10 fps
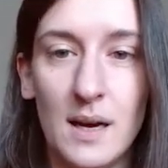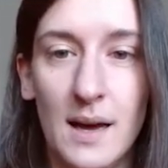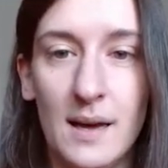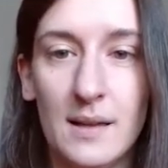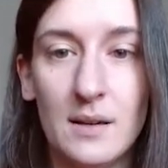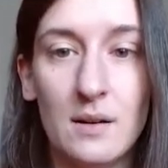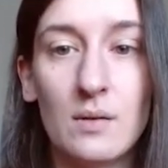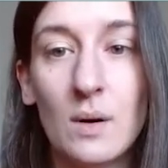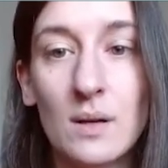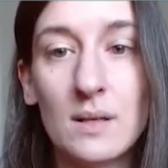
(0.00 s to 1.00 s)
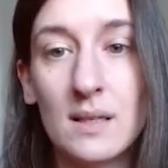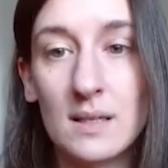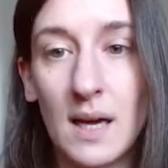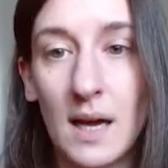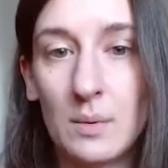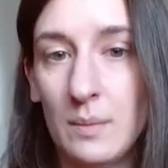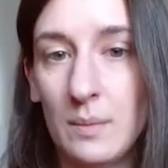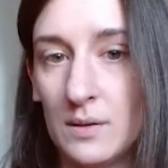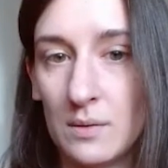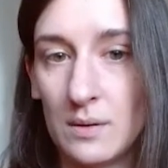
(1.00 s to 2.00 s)
There even was a design
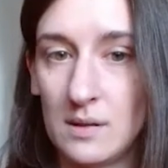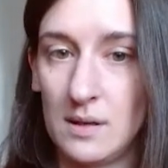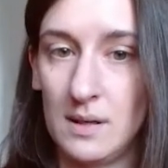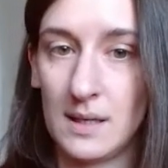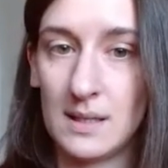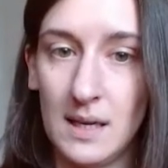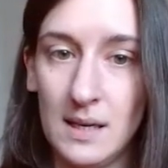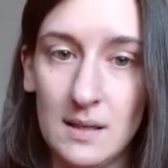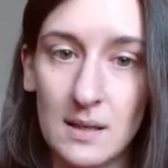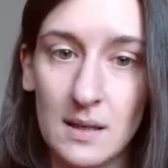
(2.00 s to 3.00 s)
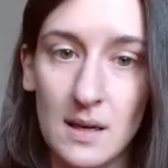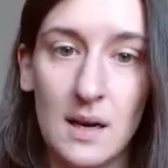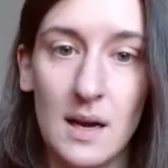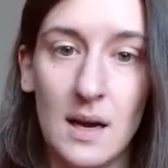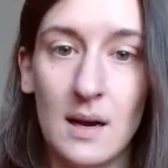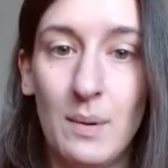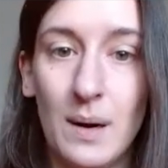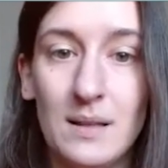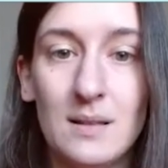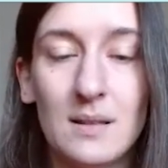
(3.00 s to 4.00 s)
prepared to a certain extent,
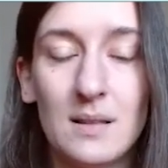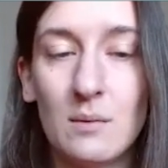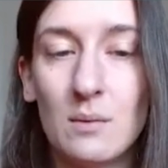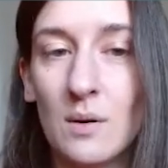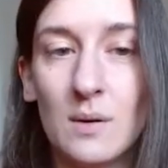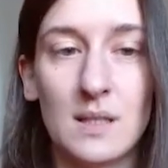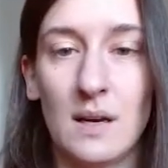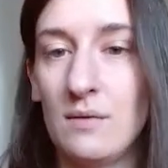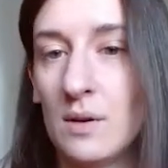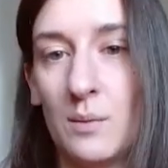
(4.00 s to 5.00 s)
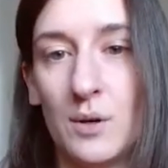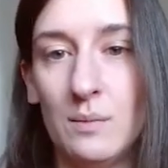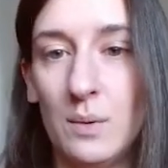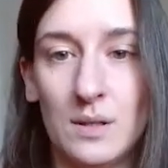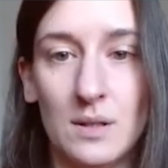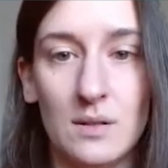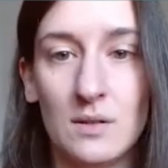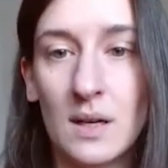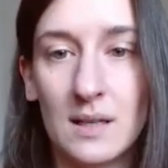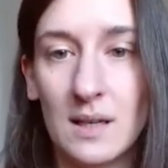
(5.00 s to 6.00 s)
but there was always something more important
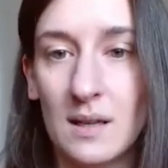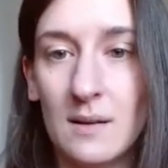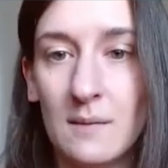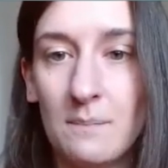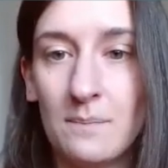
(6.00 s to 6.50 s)
to get done.